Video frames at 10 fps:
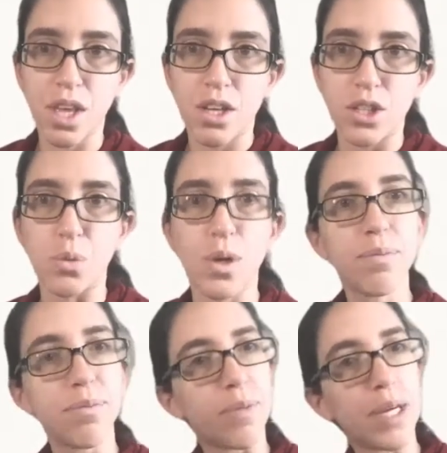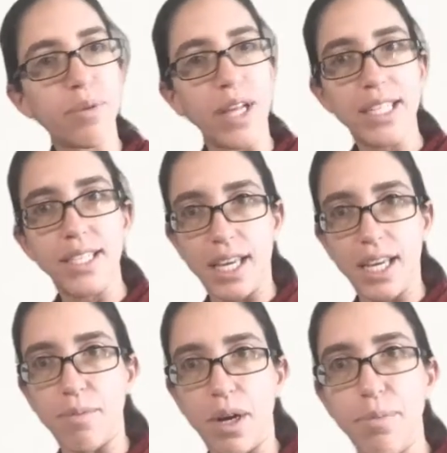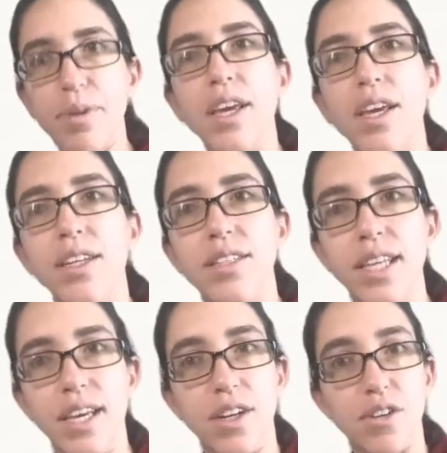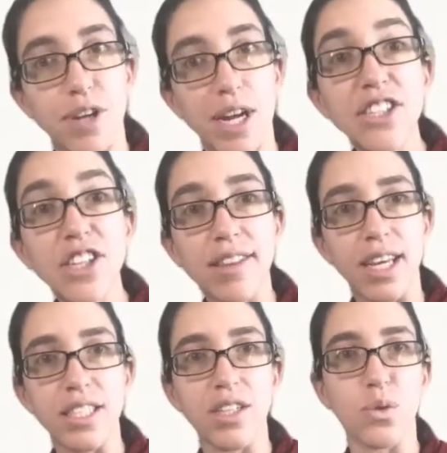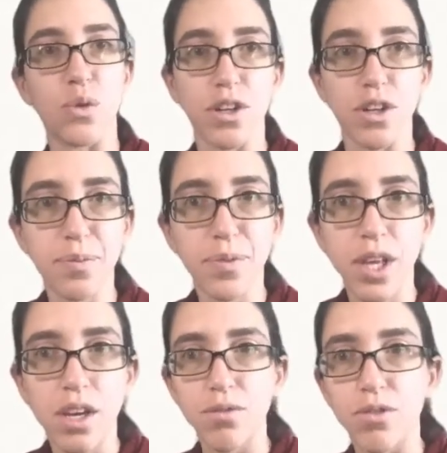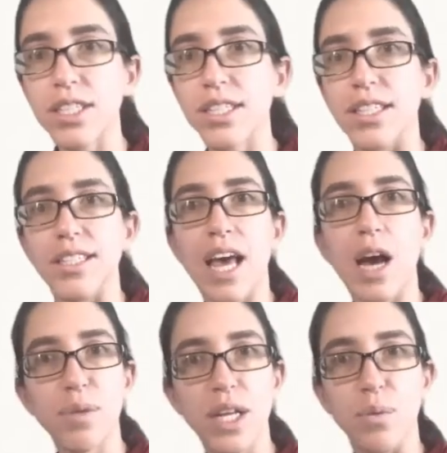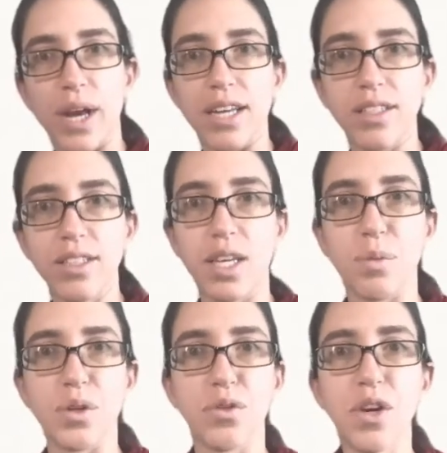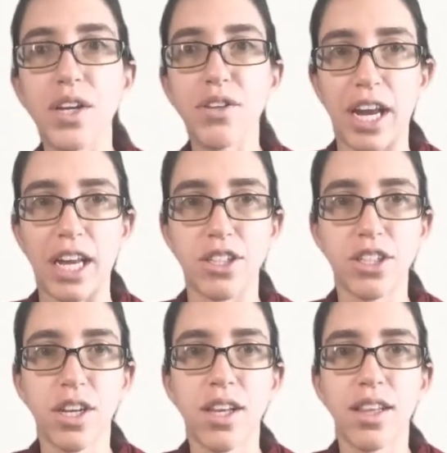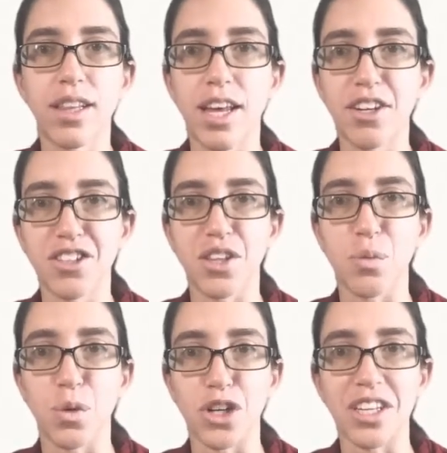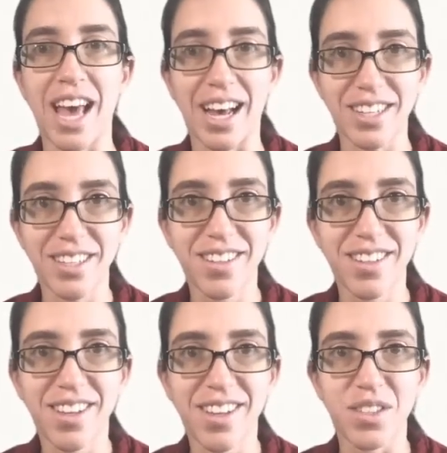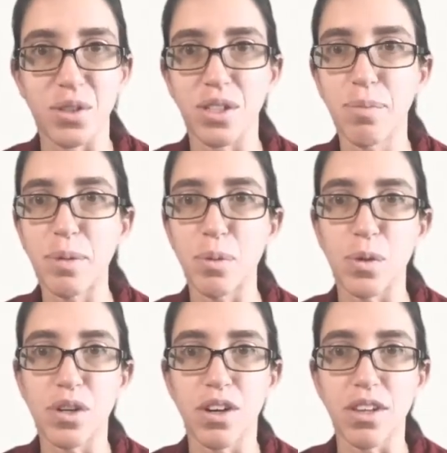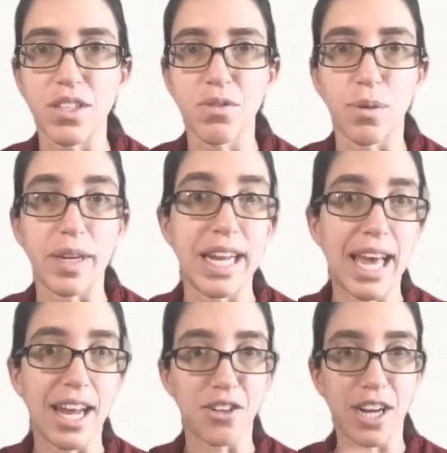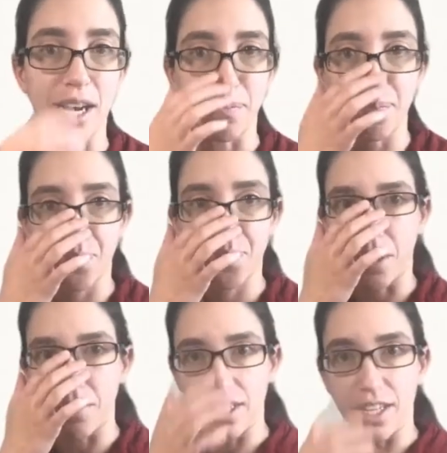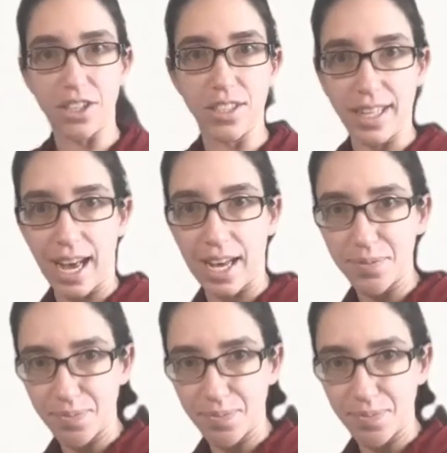So one big place they come up is in arranging things in order. For instance, how many ways can we rearrange the letters in the word cat? So some people would call this forming an anagram of the letters in cat.